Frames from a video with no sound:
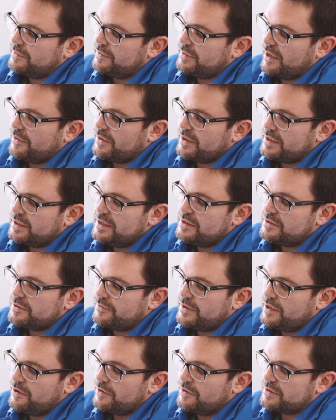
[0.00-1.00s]
Now the
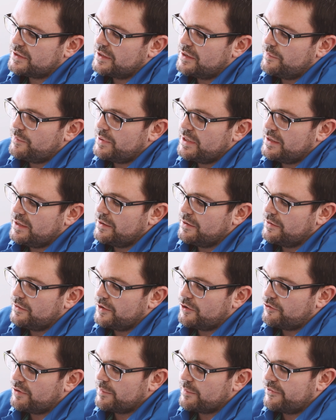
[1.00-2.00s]
adhesive here is going to be
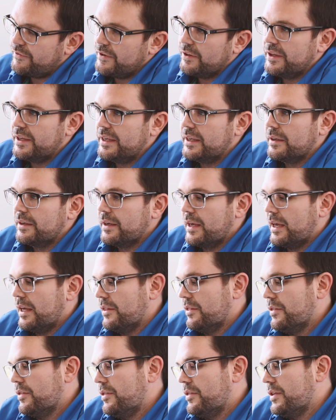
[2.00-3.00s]
the cream filling,
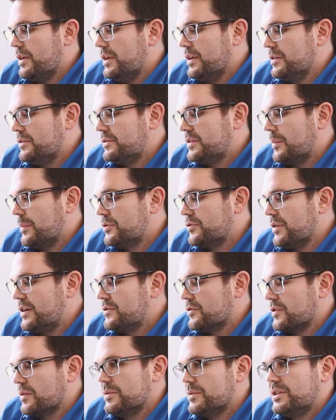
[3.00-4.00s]
and the
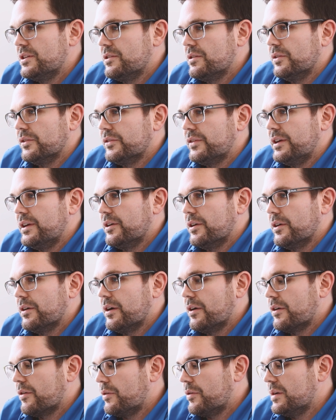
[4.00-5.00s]
substrates or the materials here
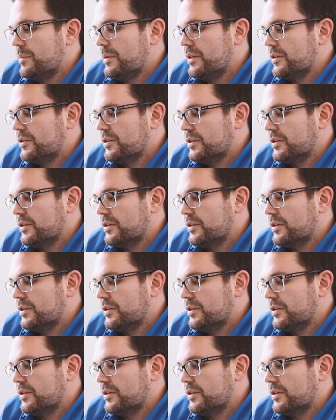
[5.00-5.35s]
are going to be the